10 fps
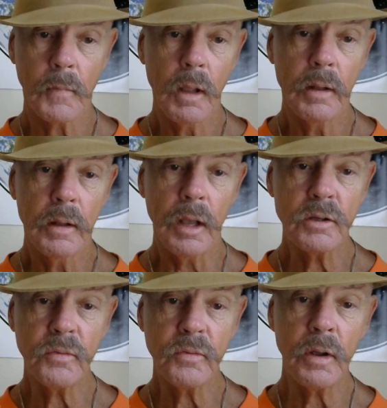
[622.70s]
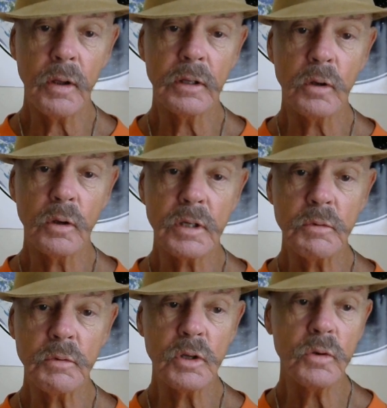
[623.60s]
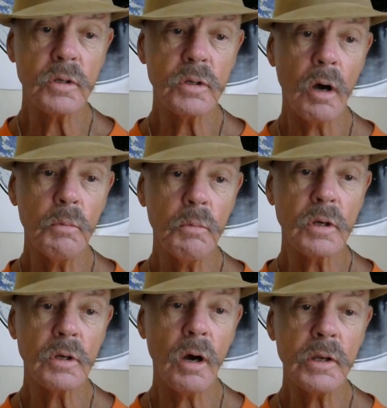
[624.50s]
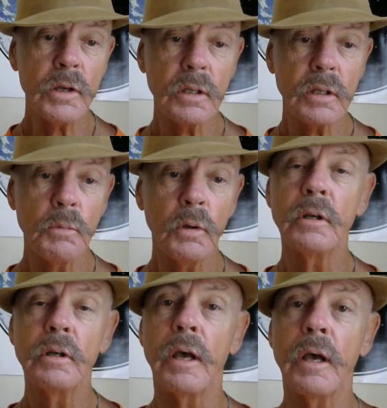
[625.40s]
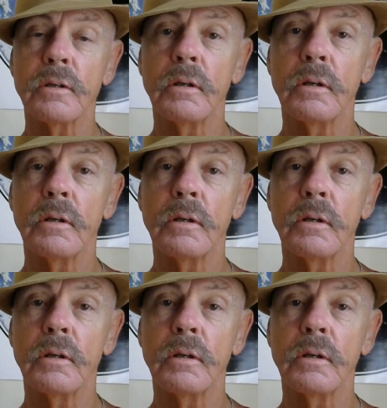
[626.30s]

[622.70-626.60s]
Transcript: They also found that those same students almost constantly multitasked